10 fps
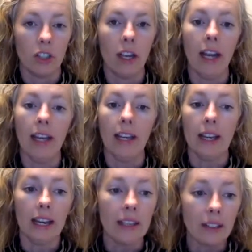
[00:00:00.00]
I
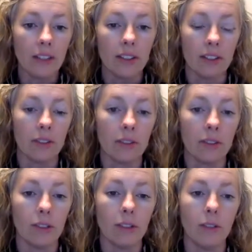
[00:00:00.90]
add other things to it
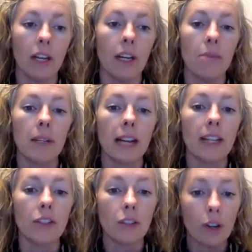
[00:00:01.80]
too, but
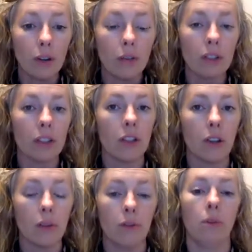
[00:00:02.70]
I don't
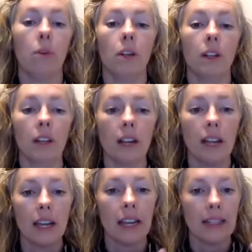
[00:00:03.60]
go, for
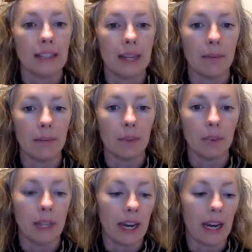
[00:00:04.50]

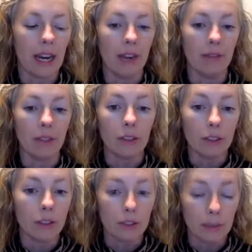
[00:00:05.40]
example, I have
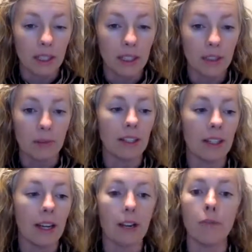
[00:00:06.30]
spinach, but
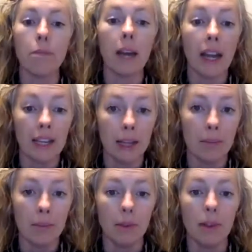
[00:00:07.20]
then I have
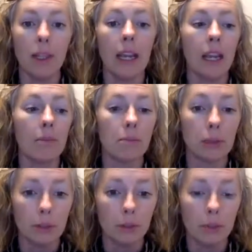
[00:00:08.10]
pineapple and
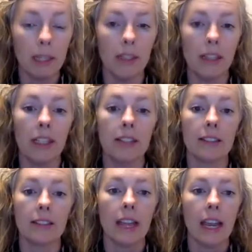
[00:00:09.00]

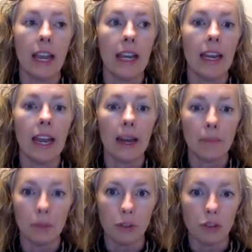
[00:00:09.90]
blueberries and
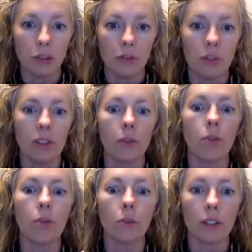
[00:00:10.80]
apple juice or
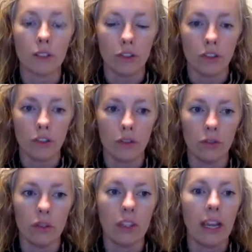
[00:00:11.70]
orange
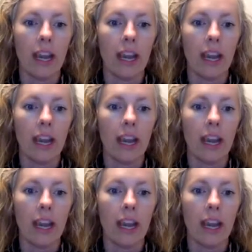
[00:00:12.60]
juice,